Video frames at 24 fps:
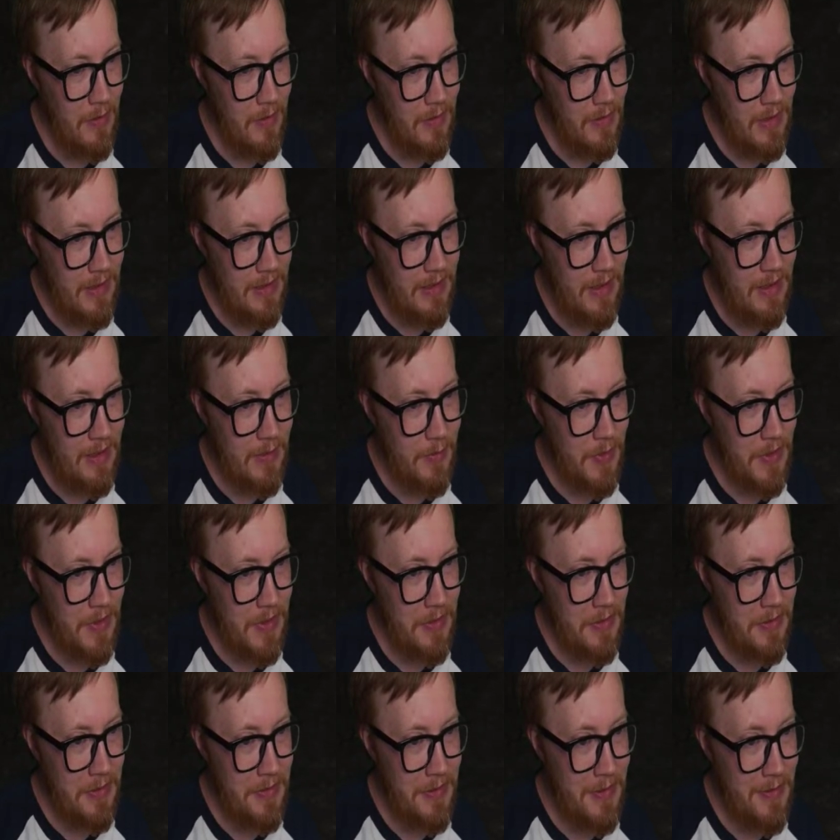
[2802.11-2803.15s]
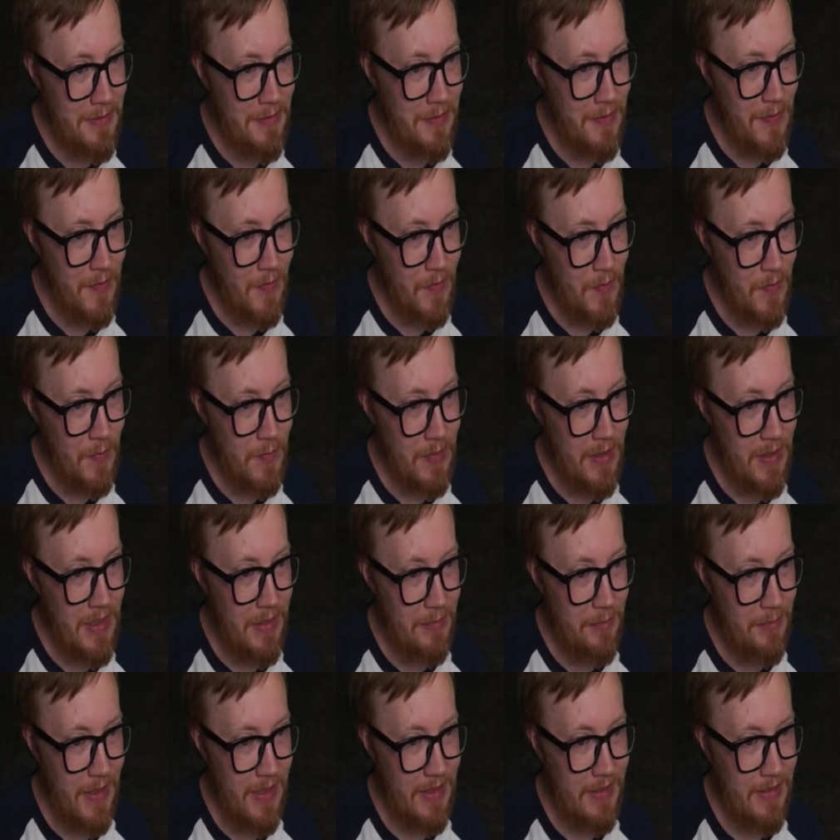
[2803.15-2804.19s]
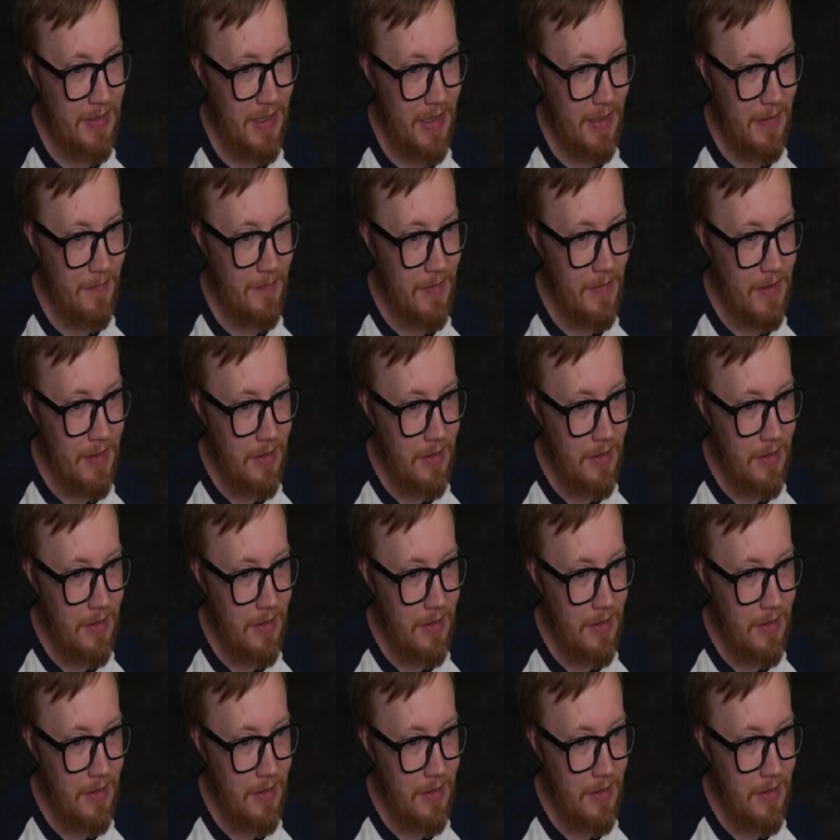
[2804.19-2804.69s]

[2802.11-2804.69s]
only 90% agreeable for me at best. Yeah,